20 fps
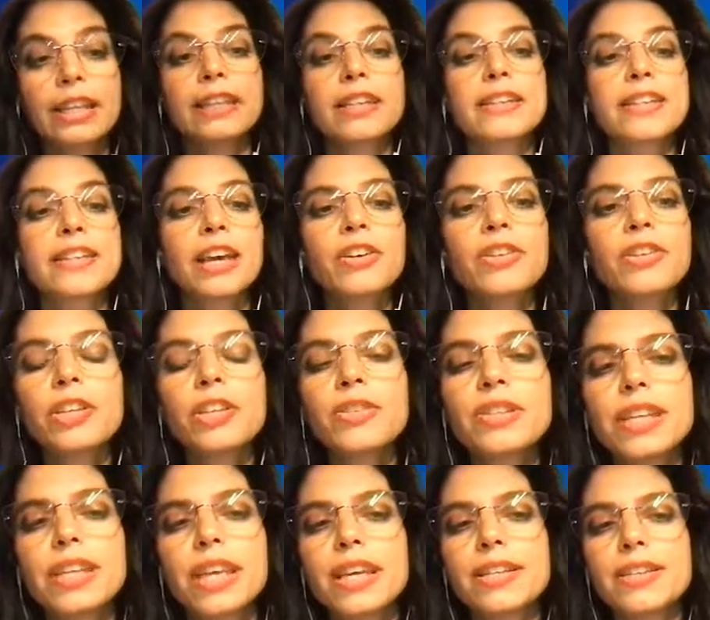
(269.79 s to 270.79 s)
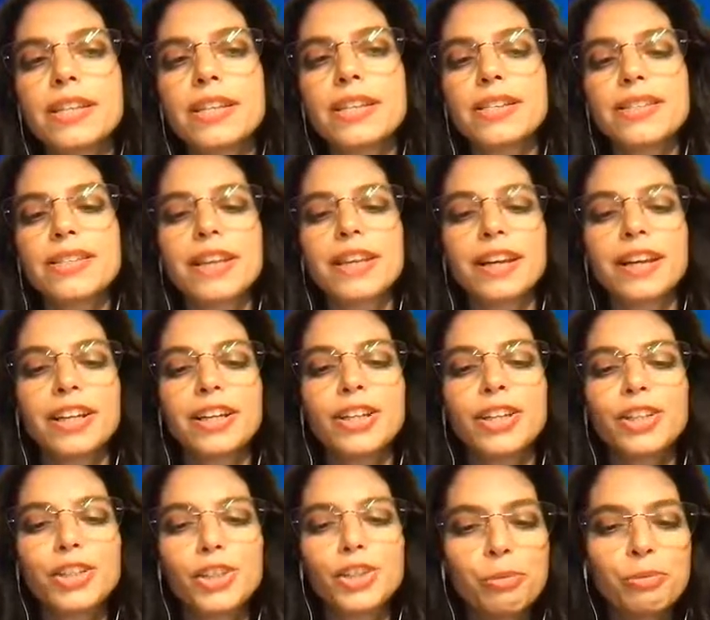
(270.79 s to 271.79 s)
The second use case is
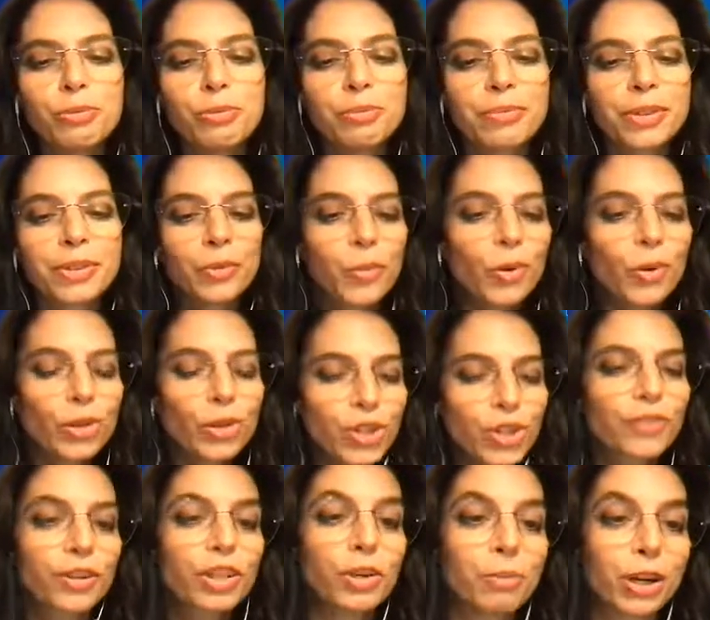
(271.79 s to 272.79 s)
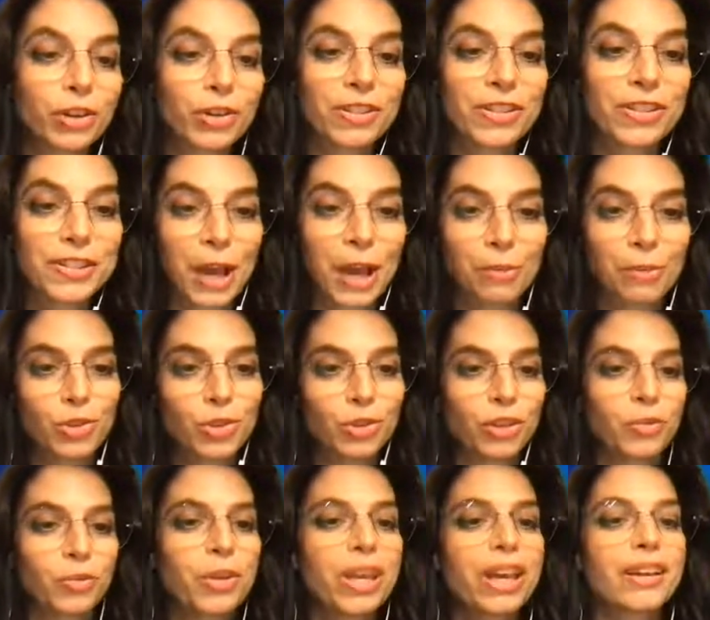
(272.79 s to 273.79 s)
water for human consumption.